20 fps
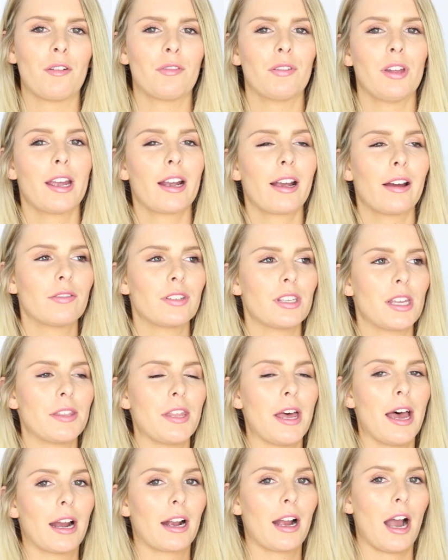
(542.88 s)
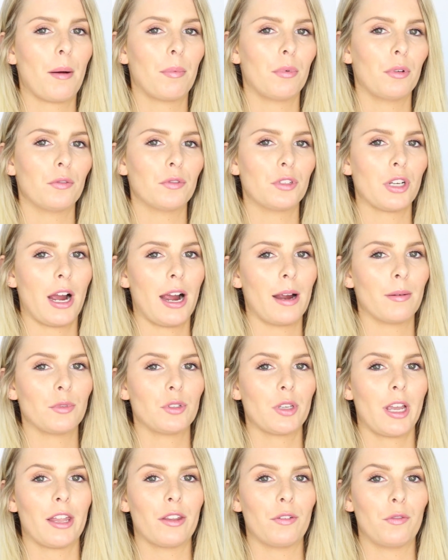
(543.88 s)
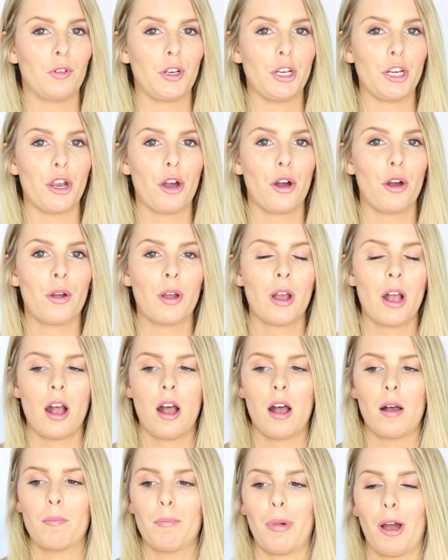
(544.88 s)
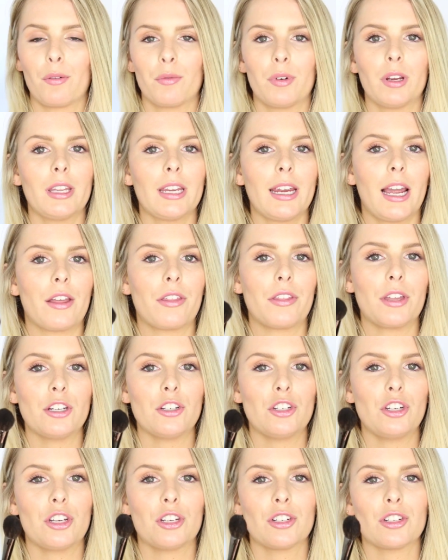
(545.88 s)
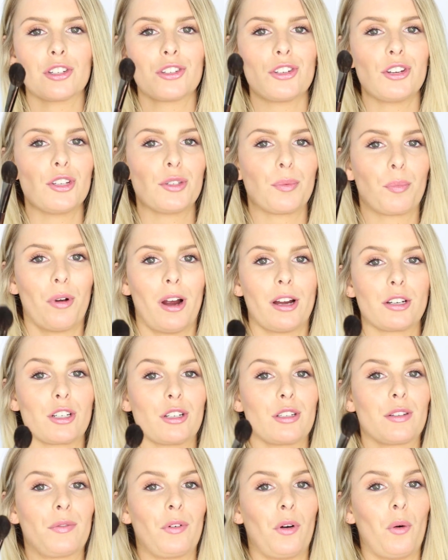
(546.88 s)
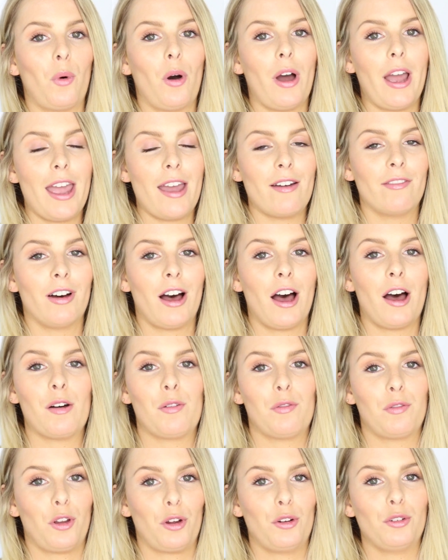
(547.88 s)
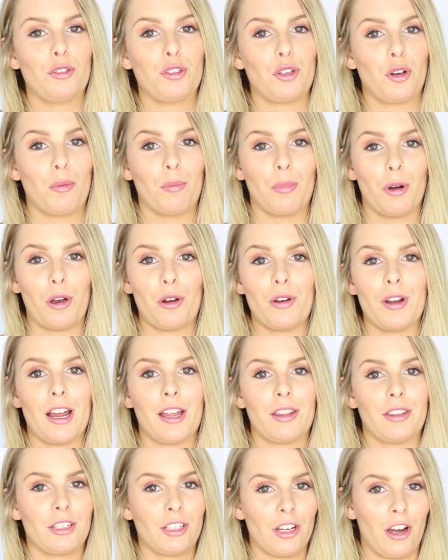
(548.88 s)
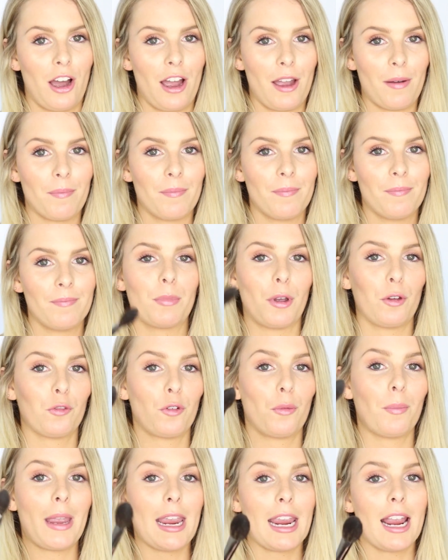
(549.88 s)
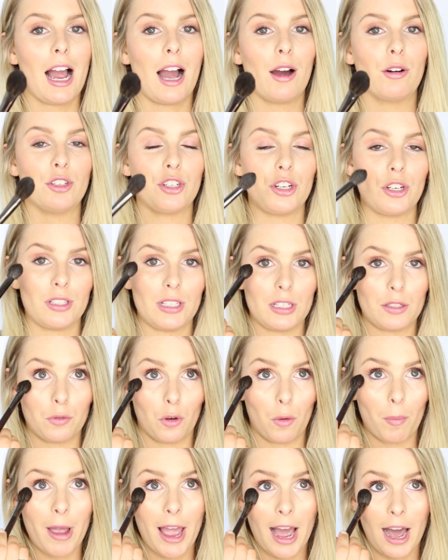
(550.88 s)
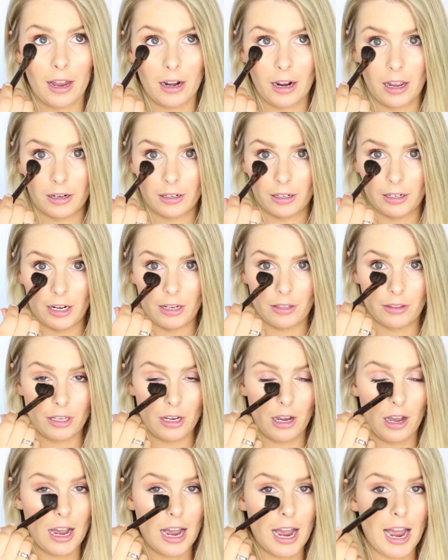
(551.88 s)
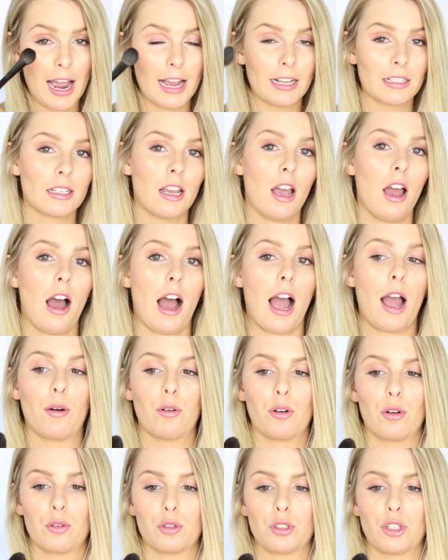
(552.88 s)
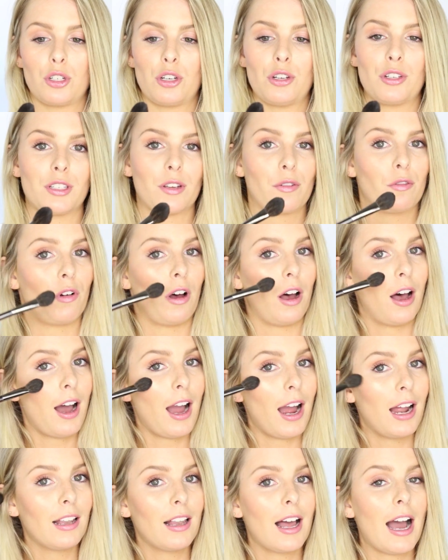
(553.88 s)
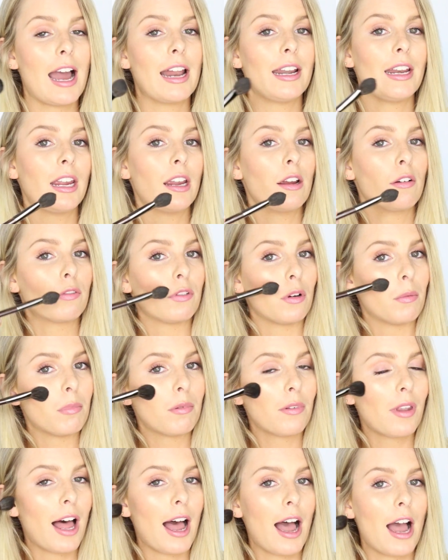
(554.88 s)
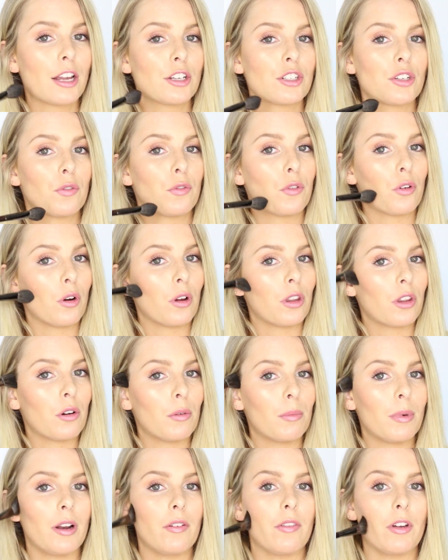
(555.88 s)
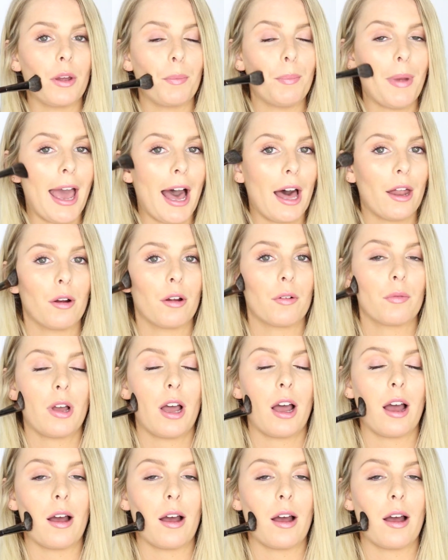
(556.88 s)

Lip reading: I feel like I've said that a couple of times throughout the video, but really I think you can just use brushes for whatever floats your boat at the time. But for me, I would use this for powder underneath the eyes. I would also use it for highlighting, for blush, for a little bit of a powder